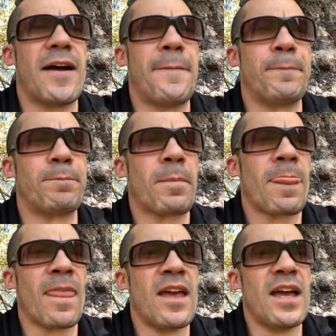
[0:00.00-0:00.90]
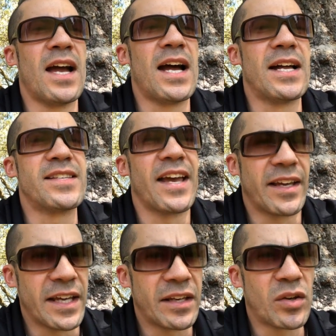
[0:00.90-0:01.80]
are
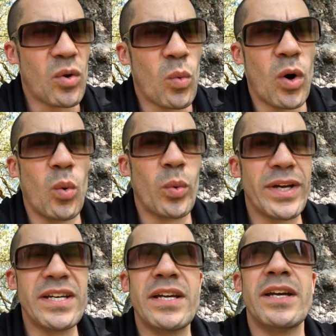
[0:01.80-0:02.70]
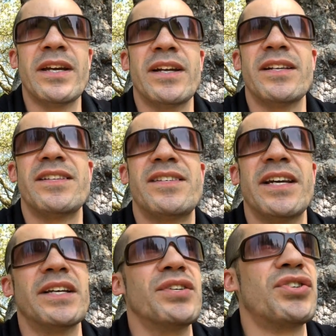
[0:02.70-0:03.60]
taking what we
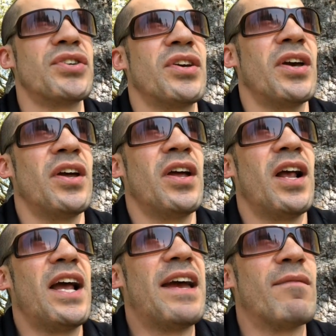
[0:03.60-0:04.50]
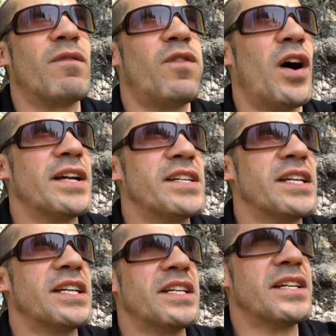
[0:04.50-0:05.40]
teach and
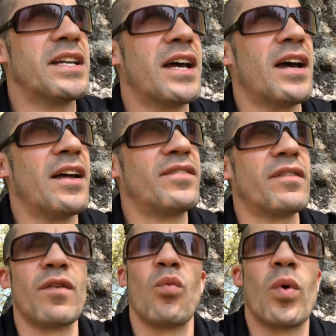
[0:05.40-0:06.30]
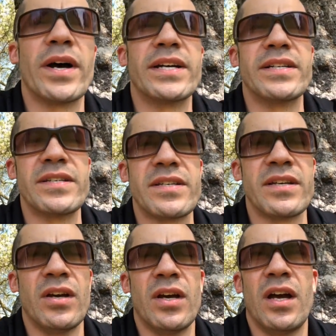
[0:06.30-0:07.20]
finding different
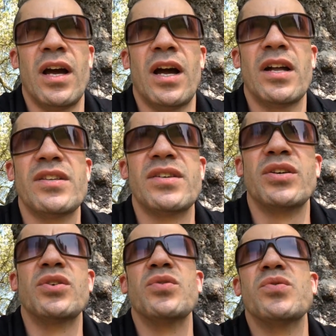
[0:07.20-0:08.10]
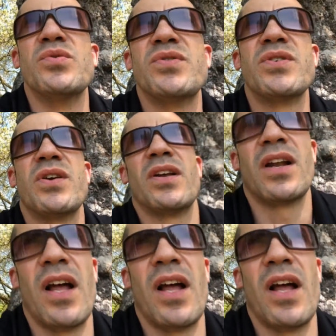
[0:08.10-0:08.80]
ways to use